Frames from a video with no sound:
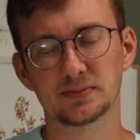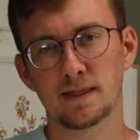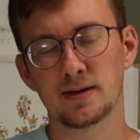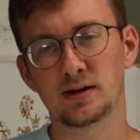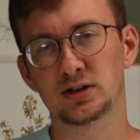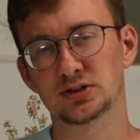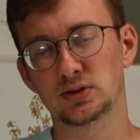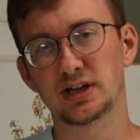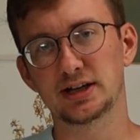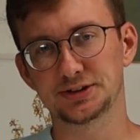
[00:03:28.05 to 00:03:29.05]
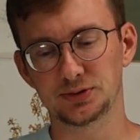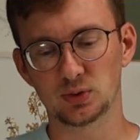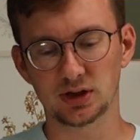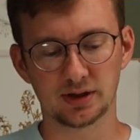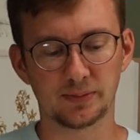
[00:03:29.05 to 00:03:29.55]
It also allows you to
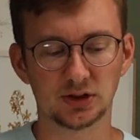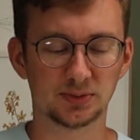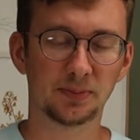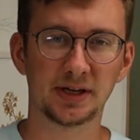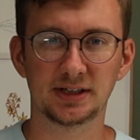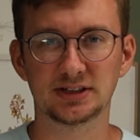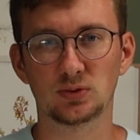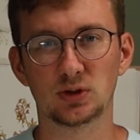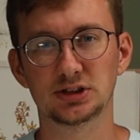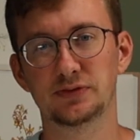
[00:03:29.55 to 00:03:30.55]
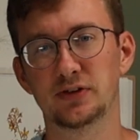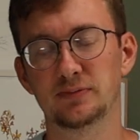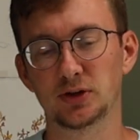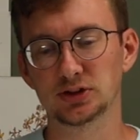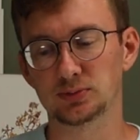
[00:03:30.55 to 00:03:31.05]
work on multiple paintings at once if you
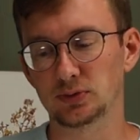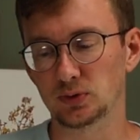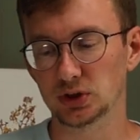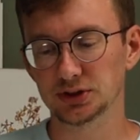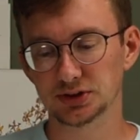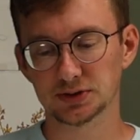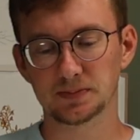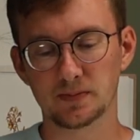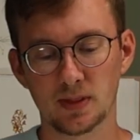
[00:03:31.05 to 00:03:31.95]
have multiple boards.